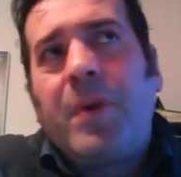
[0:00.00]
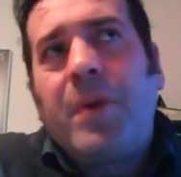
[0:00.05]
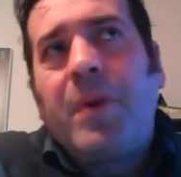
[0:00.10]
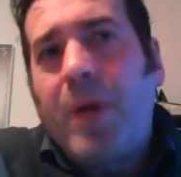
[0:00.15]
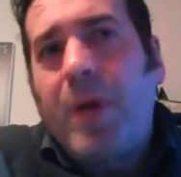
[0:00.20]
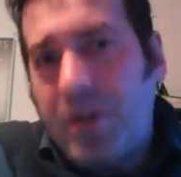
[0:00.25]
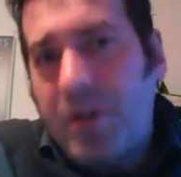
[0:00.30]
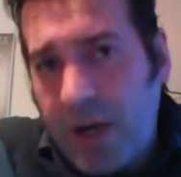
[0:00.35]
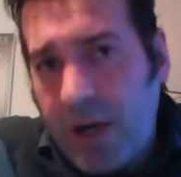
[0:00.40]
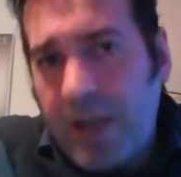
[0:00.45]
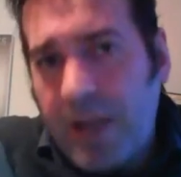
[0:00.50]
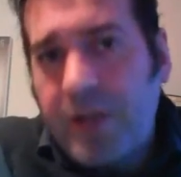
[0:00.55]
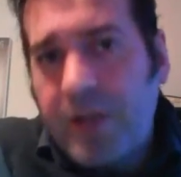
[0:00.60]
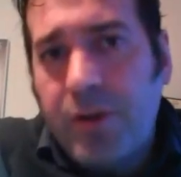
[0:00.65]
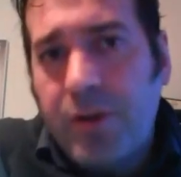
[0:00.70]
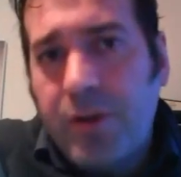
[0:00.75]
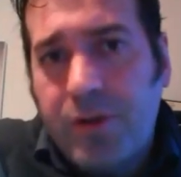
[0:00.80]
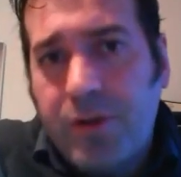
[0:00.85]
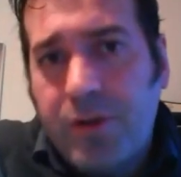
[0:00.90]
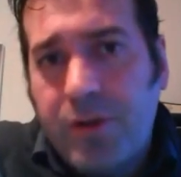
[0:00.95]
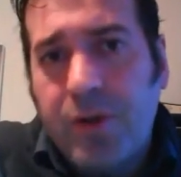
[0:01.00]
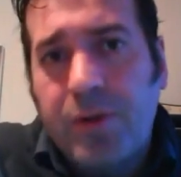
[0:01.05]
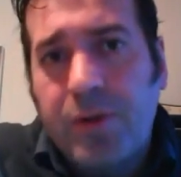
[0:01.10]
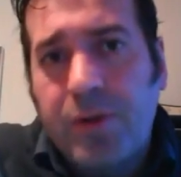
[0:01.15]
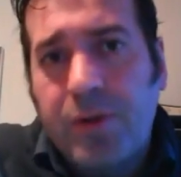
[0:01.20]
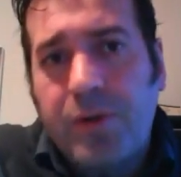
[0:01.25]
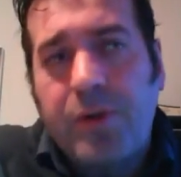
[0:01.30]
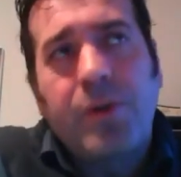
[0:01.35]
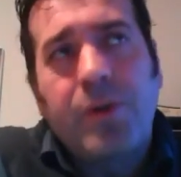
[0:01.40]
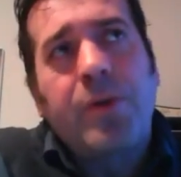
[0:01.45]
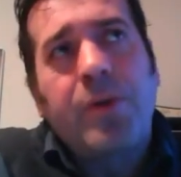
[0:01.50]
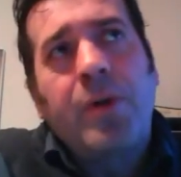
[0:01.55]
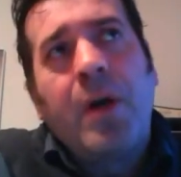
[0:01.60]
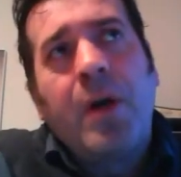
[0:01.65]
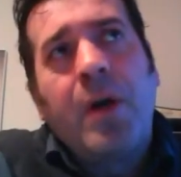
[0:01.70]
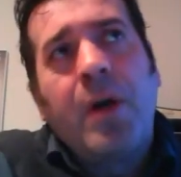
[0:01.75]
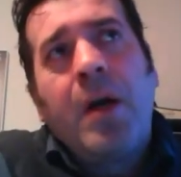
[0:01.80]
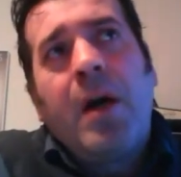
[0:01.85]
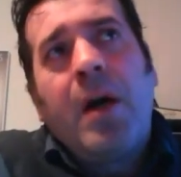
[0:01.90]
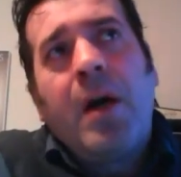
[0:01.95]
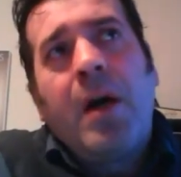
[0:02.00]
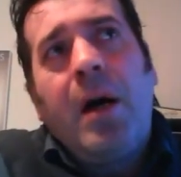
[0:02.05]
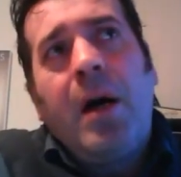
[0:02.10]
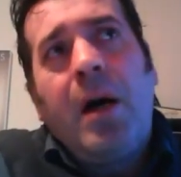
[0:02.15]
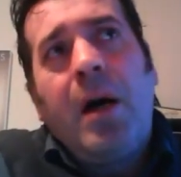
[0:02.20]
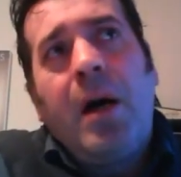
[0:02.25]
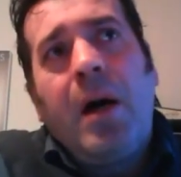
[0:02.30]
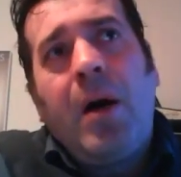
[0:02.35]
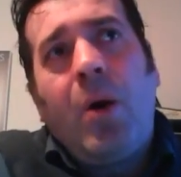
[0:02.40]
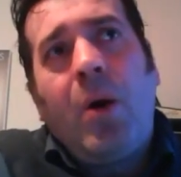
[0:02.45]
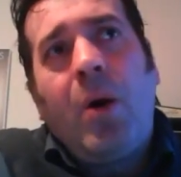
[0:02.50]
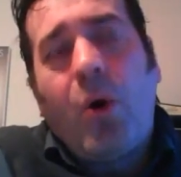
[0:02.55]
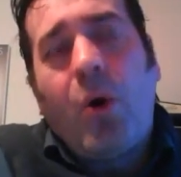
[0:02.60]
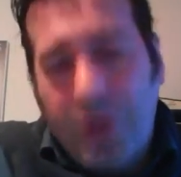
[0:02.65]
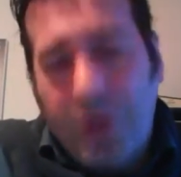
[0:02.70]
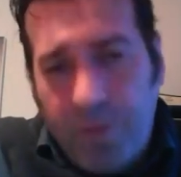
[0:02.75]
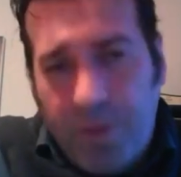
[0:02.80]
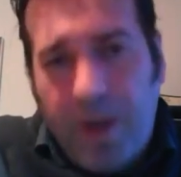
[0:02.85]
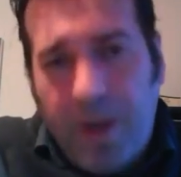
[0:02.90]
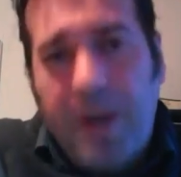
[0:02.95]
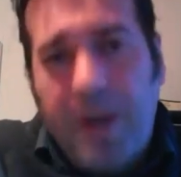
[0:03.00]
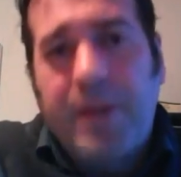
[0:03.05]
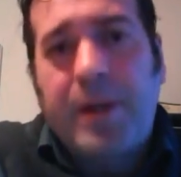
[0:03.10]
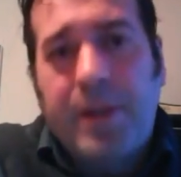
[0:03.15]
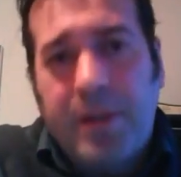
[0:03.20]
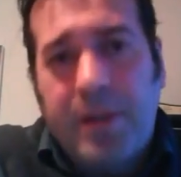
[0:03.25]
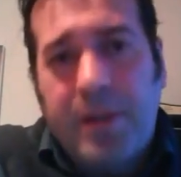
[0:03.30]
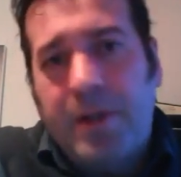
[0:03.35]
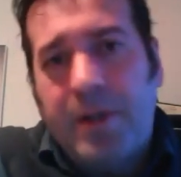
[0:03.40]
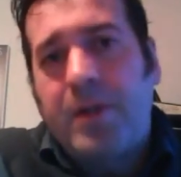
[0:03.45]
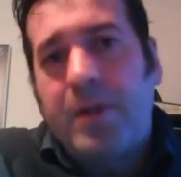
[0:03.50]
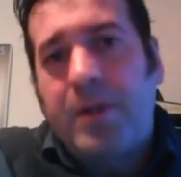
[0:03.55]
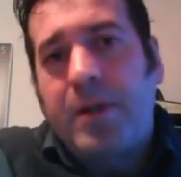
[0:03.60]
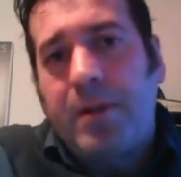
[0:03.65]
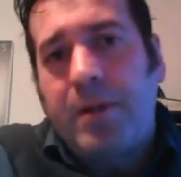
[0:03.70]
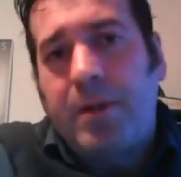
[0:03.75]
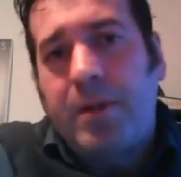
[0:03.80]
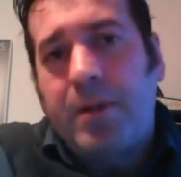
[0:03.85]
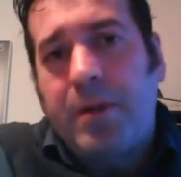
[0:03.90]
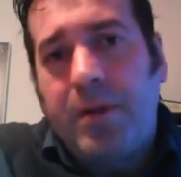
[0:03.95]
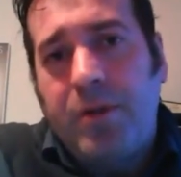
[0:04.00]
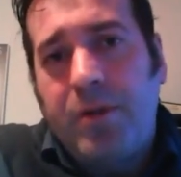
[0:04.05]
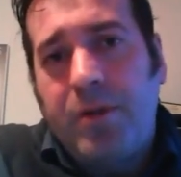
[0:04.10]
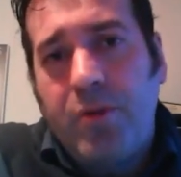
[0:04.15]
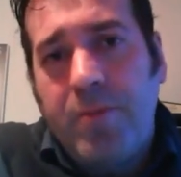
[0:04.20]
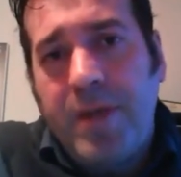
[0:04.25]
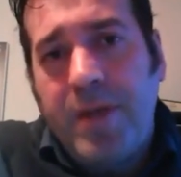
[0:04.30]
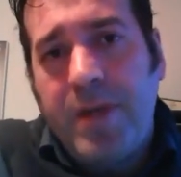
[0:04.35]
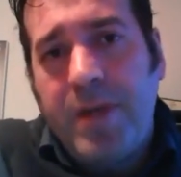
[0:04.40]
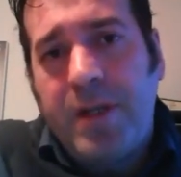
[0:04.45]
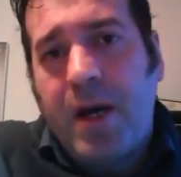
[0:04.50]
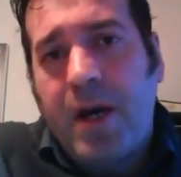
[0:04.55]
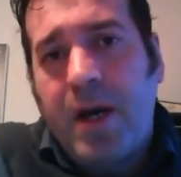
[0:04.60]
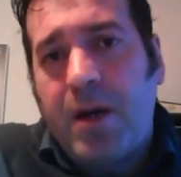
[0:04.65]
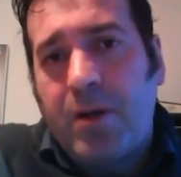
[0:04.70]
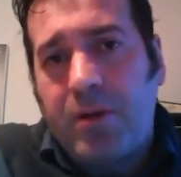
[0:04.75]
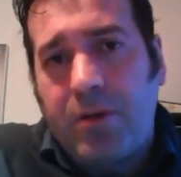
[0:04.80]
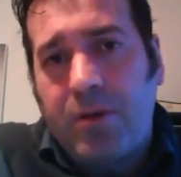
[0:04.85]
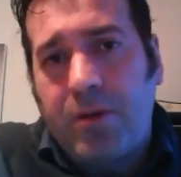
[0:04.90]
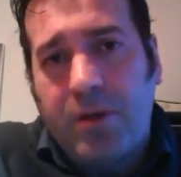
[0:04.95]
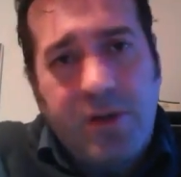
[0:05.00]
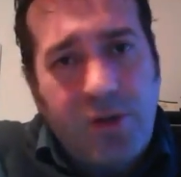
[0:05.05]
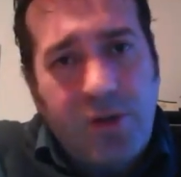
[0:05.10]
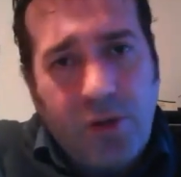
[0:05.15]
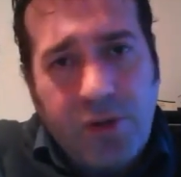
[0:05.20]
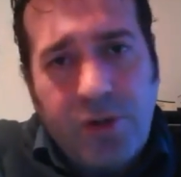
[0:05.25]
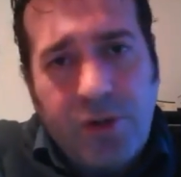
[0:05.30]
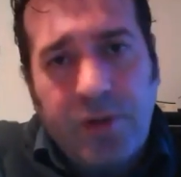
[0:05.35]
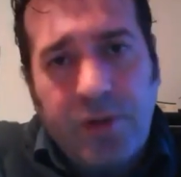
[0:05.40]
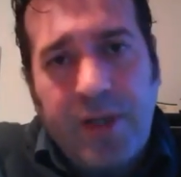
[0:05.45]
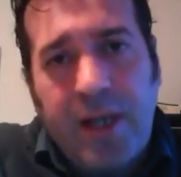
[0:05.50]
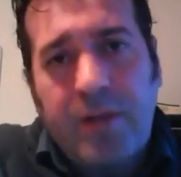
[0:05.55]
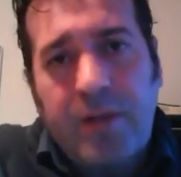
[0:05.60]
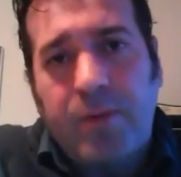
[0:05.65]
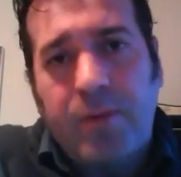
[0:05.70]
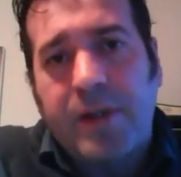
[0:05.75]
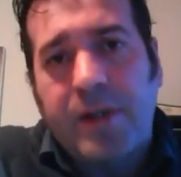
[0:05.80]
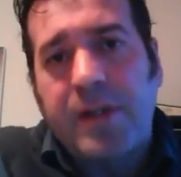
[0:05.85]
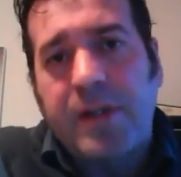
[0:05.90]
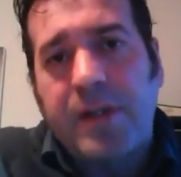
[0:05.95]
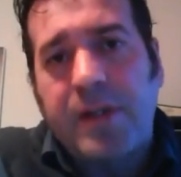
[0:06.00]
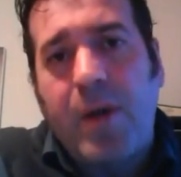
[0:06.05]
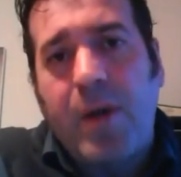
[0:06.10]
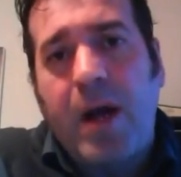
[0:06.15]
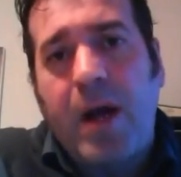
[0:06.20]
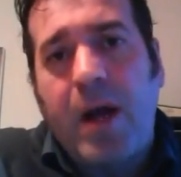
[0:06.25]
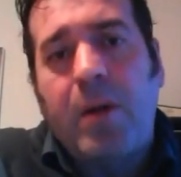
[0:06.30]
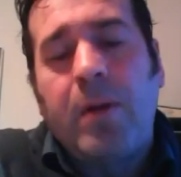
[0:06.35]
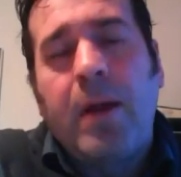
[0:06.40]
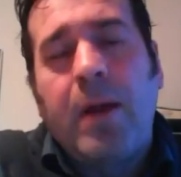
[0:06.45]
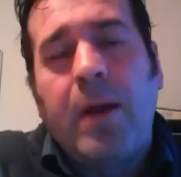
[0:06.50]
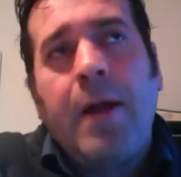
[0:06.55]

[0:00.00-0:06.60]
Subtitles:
We are trying to occupy the new media, the social networks as well,